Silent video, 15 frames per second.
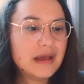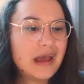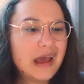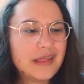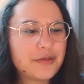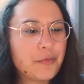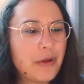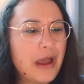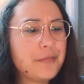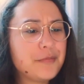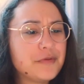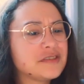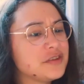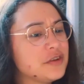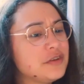The
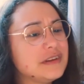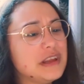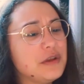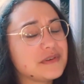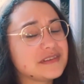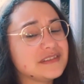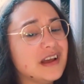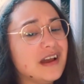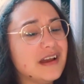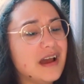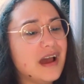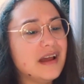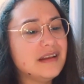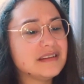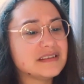rapper certainly was not
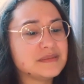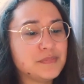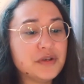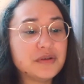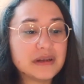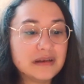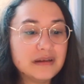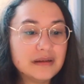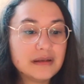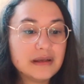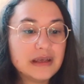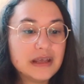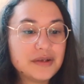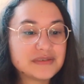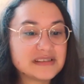undisputed.
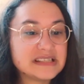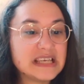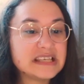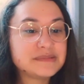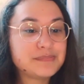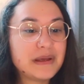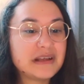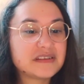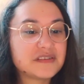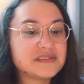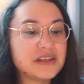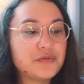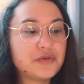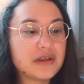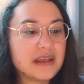He was a suspect of
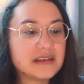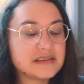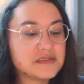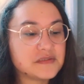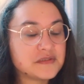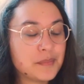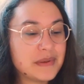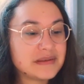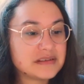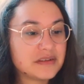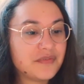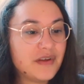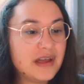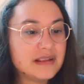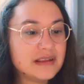several cases of
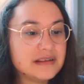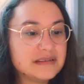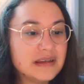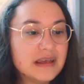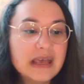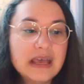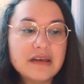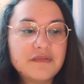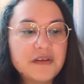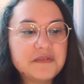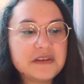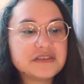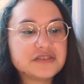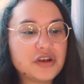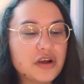domestic violence.
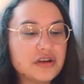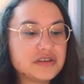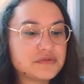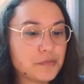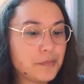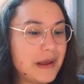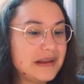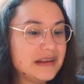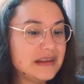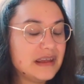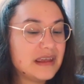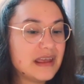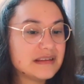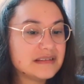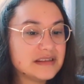15 charges were pending
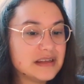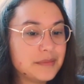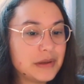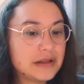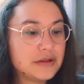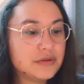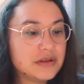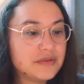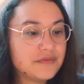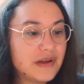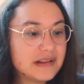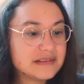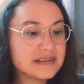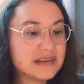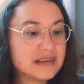against him, including
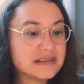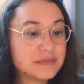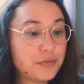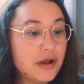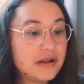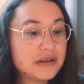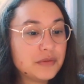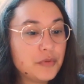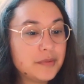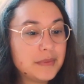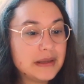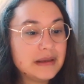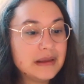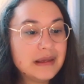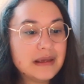violence against a pregnant
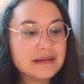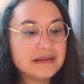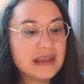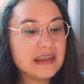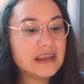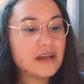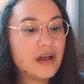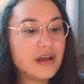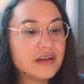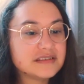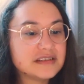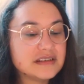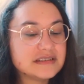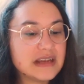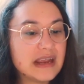woman, taking
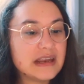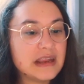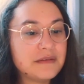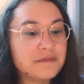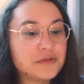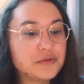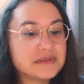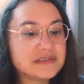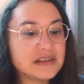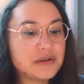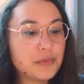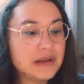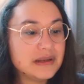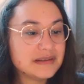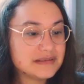hostage, and
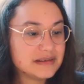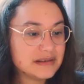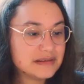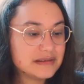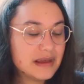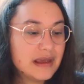influencing witnesses.